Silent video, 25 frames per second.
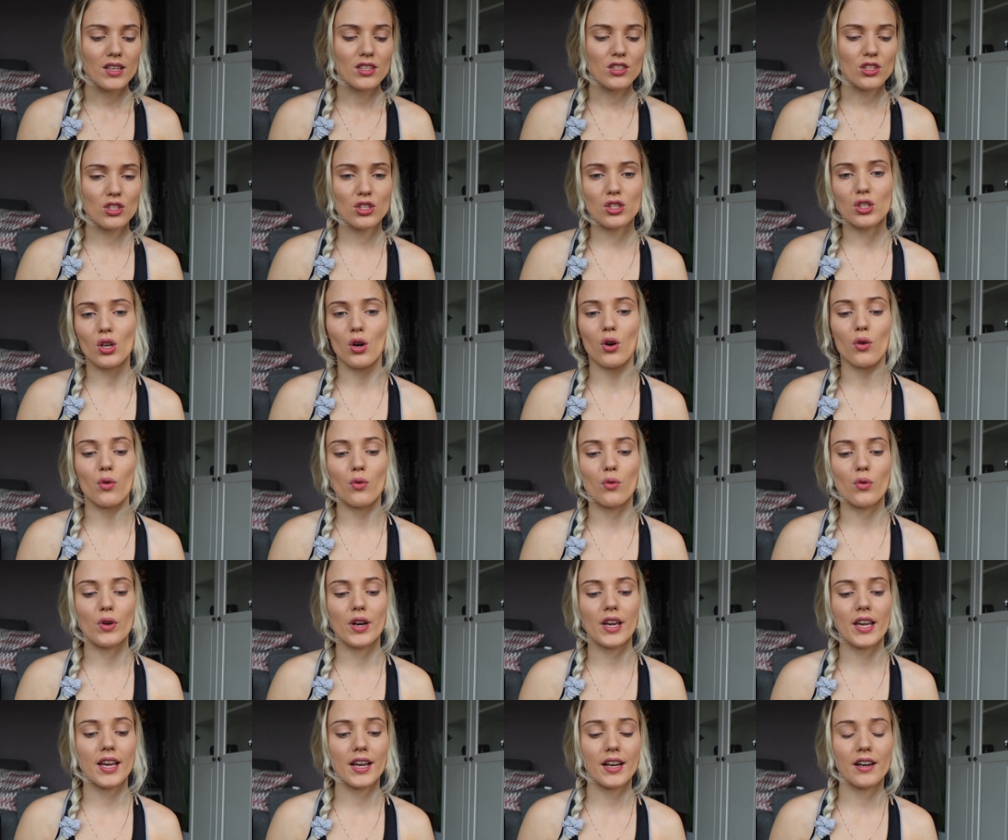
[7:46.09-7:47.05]
So
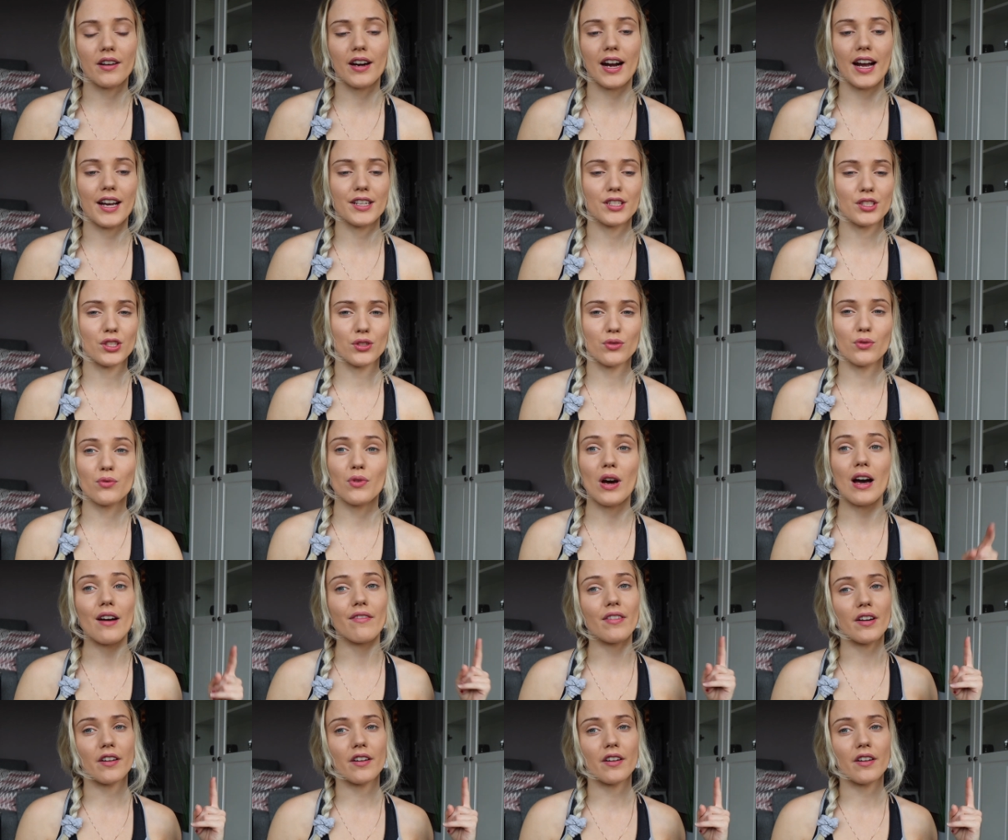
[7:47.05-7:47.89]
here I do a